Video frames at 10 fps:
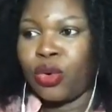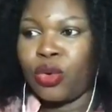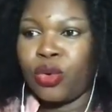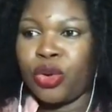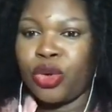
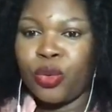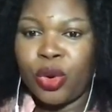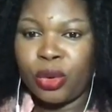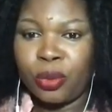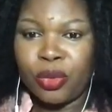or you
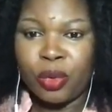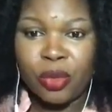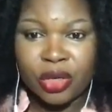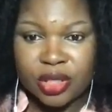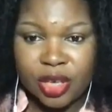want to
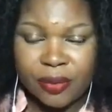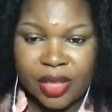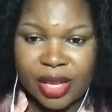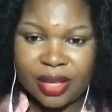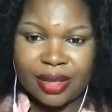promote
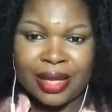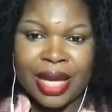something.